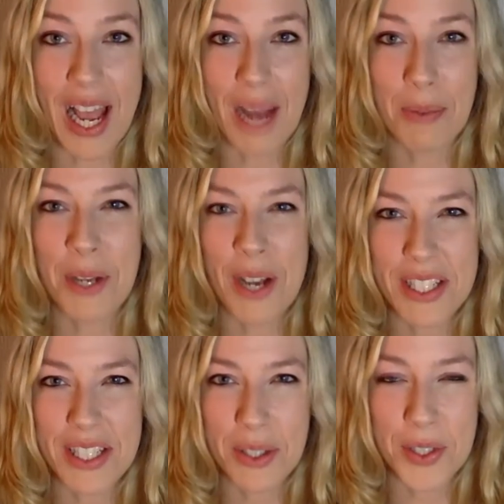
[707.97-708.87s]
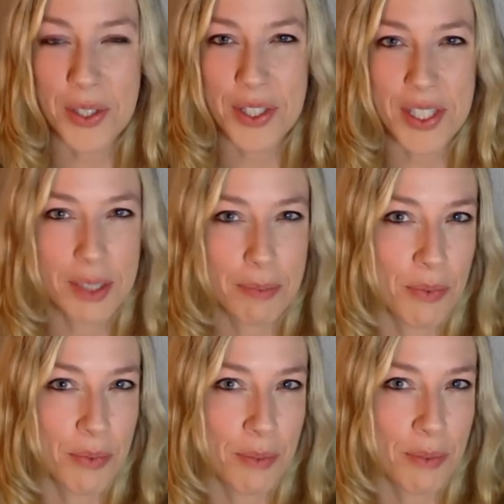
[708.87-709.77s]
I would not use this
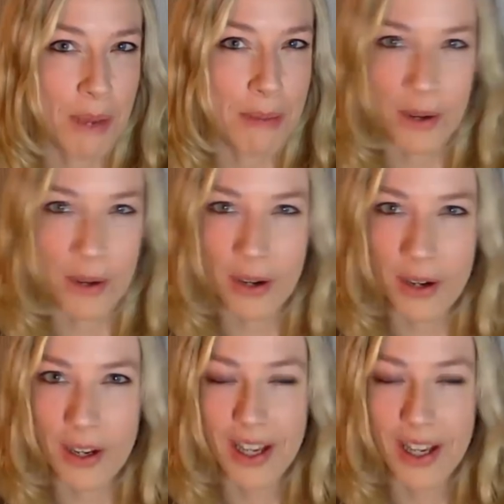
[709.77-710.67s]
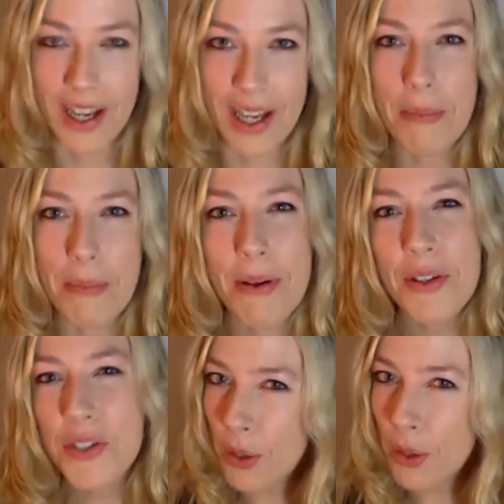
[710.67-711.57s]
expression with my mother. My
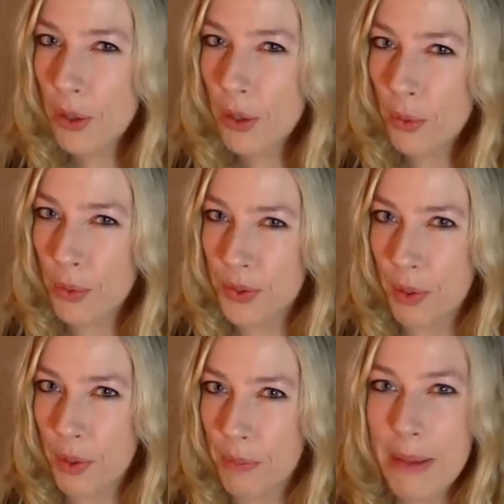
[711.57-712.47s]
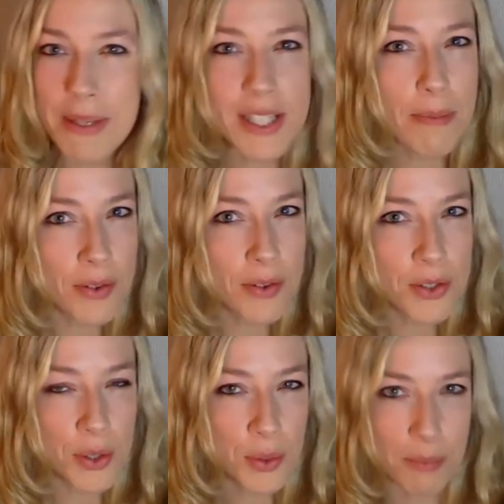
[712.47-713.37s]
mother's a little bit old school. Maybe some
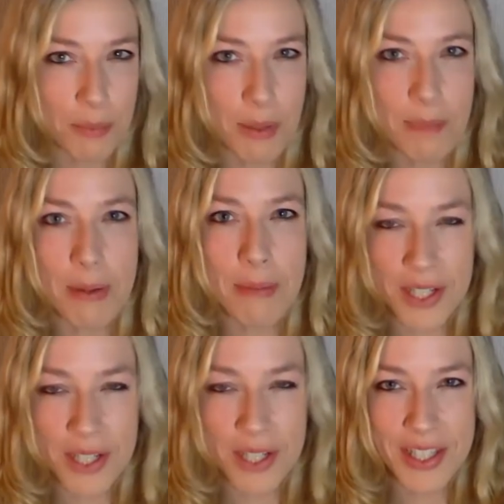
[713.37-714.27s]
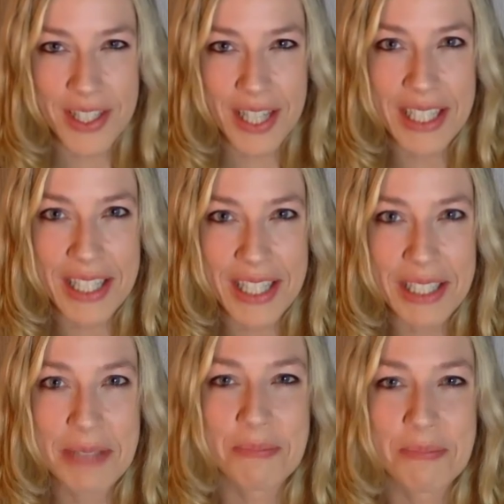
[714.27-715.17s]
mothers you could, but my mother doesn't like
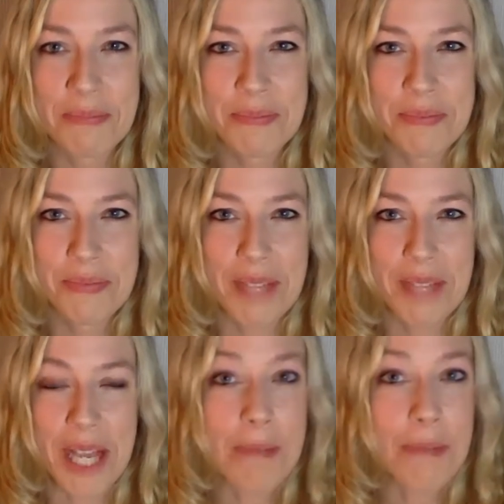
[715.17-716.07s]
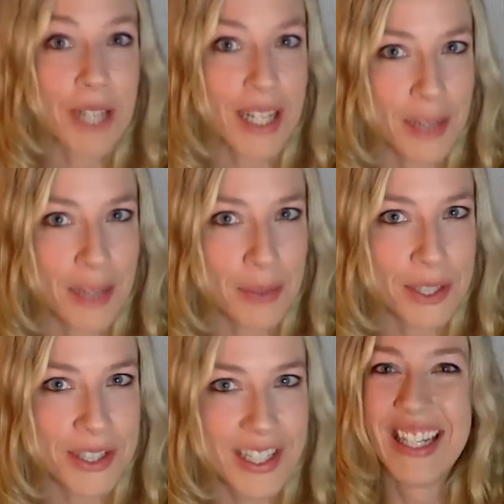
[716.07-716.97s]
impolite language.